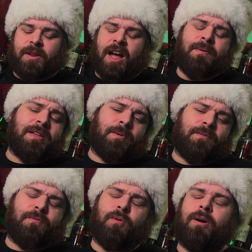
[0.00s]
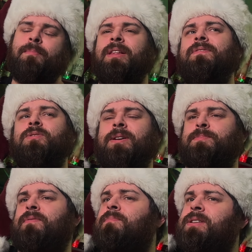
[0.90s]
I made that one before. I believe it's a
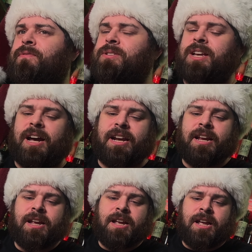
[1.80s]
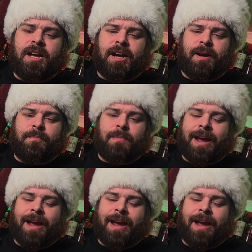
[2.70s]
recipe from Difference Guide, and